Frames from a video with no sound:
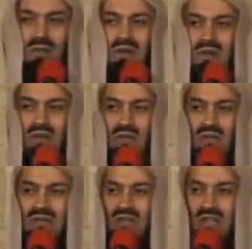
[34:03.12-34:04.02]
to open our
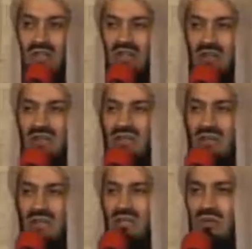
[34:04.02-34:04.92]
doors and to have
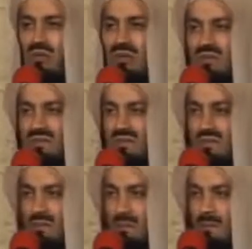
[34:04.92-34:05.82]
mercy on us all.
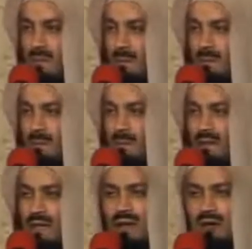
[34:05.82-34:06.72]

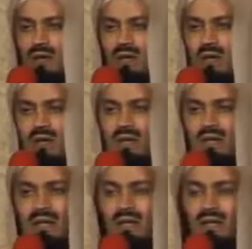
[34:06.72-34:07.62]
Now,
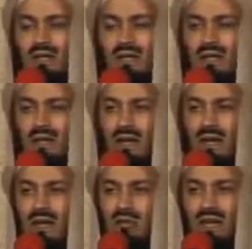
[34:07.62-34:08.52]

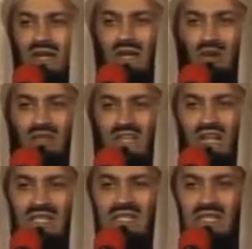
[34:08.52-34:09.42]
Allah subhanahu wa
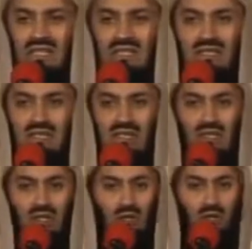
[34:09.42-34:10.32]
ta'ala says that
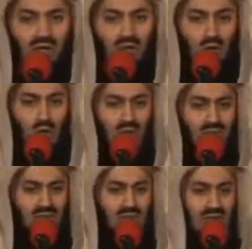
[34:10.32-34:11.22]
he grew in the
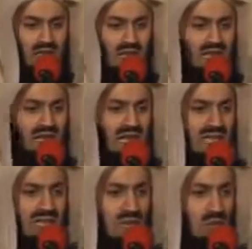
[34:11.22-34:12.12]
home and
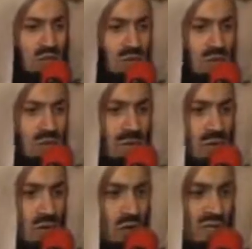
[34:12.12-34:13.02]
as he grew a
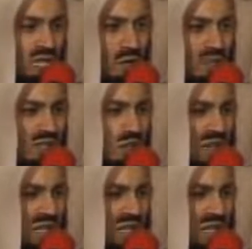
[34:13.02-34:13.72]
little bit older, he was